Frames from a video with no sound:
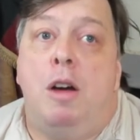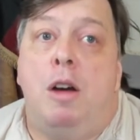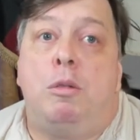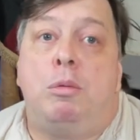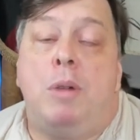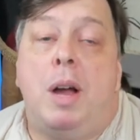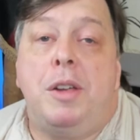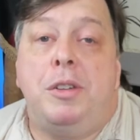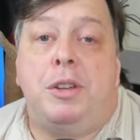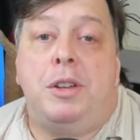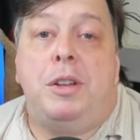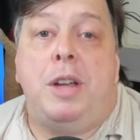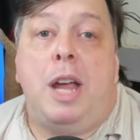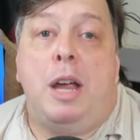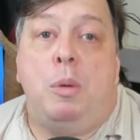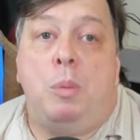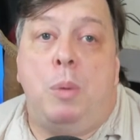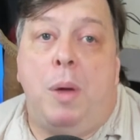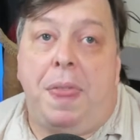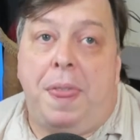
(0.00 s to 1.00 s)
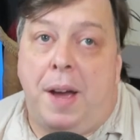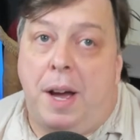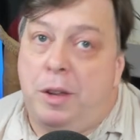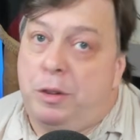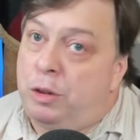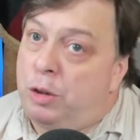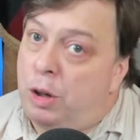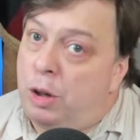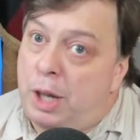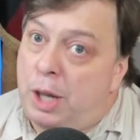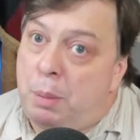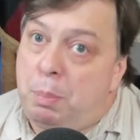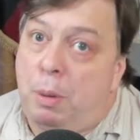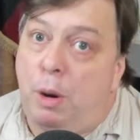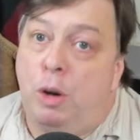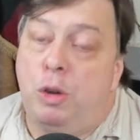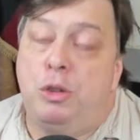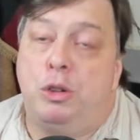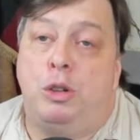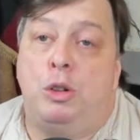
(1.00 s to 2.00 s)
resonate with us on a
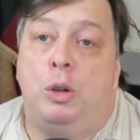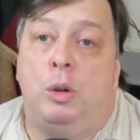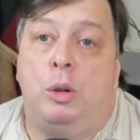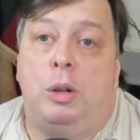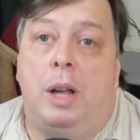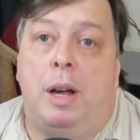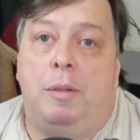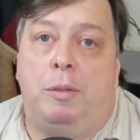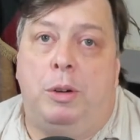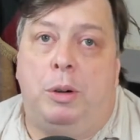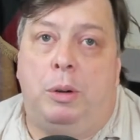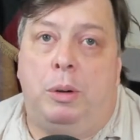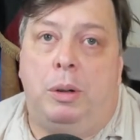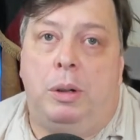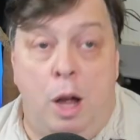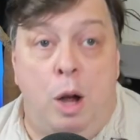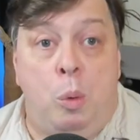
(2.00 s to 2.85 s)
personal level.